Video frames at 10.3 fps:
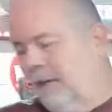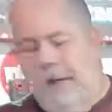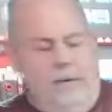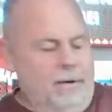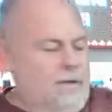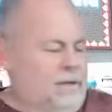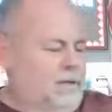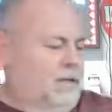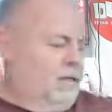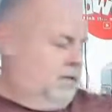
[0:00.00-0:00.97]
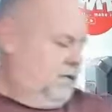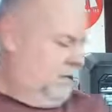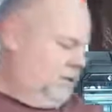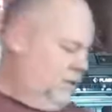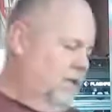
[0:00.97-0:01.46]
anyways,
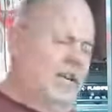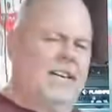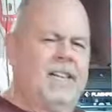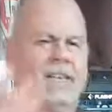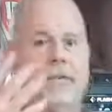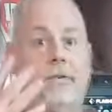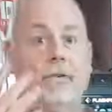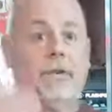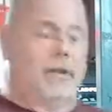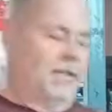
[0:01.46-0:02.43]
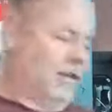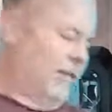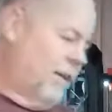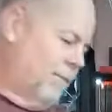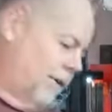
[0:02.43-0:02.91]
I guess that's 4 things that
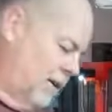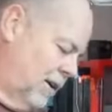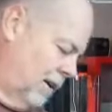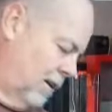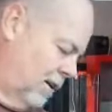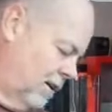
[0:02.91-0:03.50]
have happened tonight.